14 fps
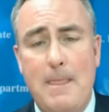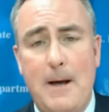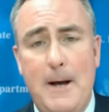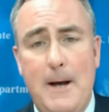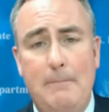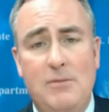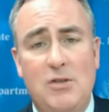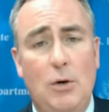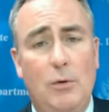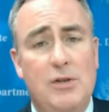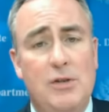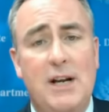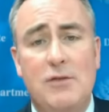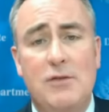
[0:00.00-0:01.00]
Um, so
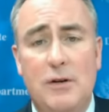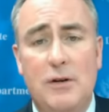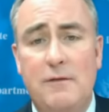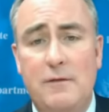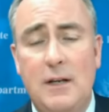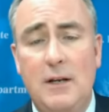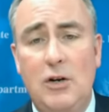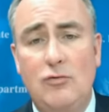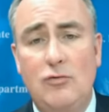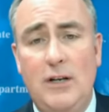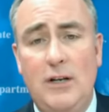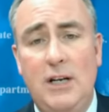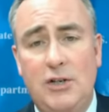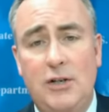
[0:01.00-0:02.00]
instead of sort of
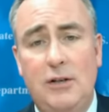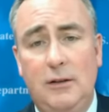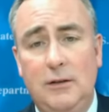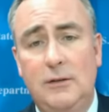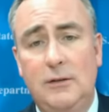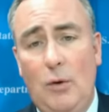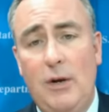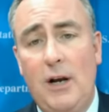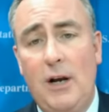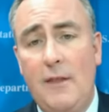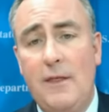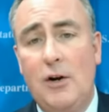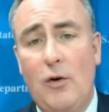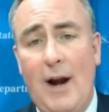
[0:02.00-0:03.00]
traditional going
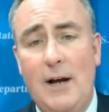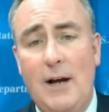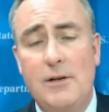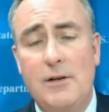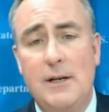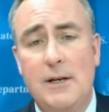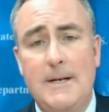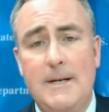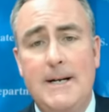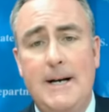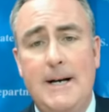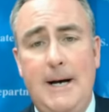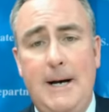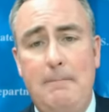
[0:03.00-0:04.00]
on the ground,
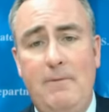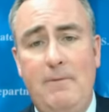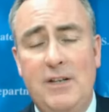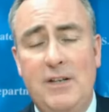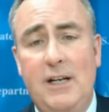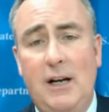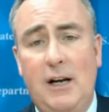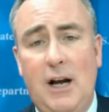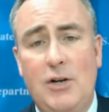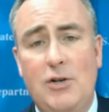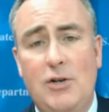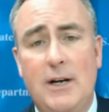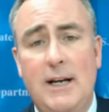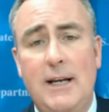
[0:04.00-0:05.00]
um, visiting a
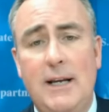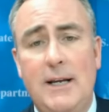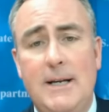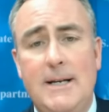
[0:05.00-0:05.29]
country,